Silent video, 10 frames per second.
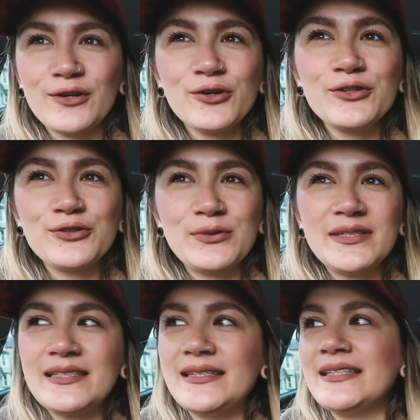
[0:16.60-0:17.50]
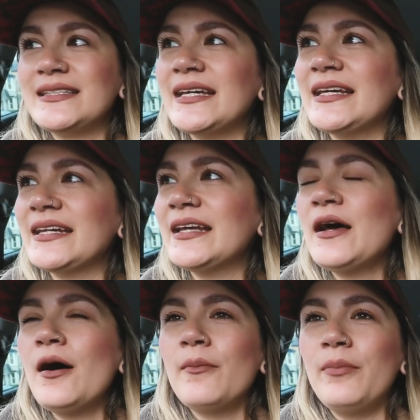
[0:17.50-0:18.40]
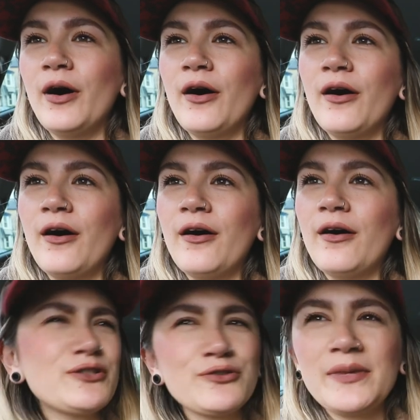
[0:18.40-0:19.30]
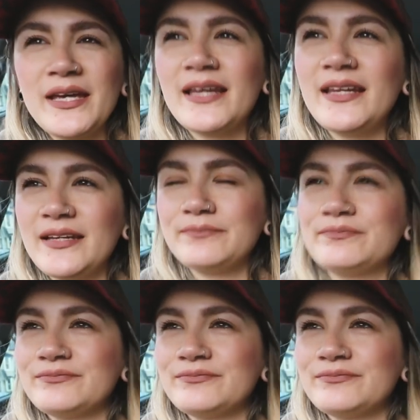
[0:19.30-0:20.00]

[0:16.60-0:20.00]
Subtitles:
I could have squeezed this in, but I shouldn't make any